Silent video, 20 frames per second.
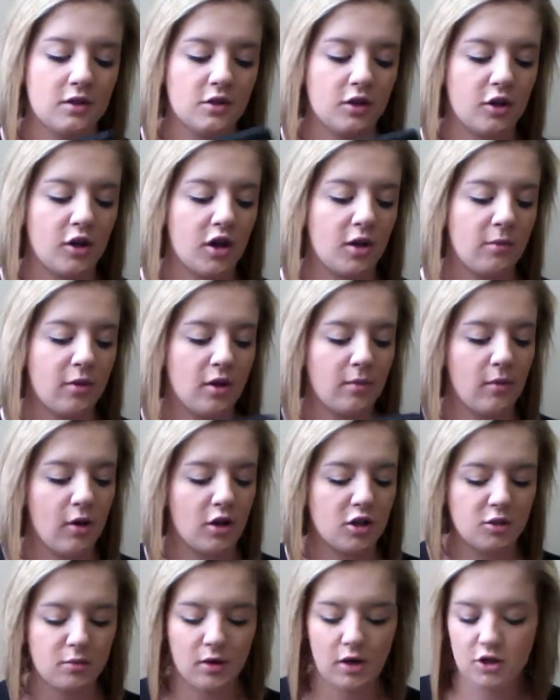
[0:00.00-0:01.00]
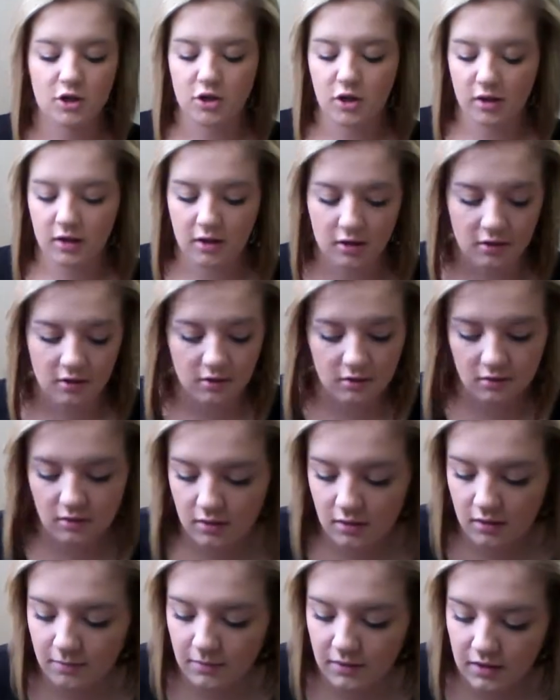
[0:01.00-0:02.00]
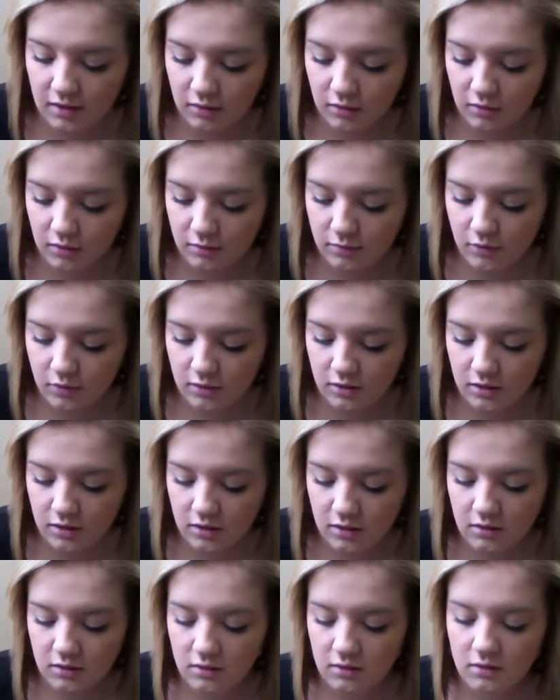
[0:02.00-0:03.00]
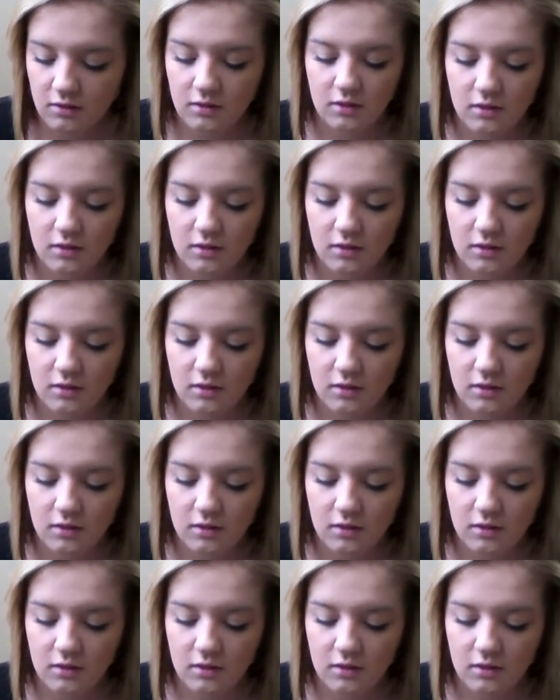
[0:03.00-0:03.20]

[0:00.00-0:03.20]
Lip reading: So you're going to put your Mod Podge on there. Let me get a little more here.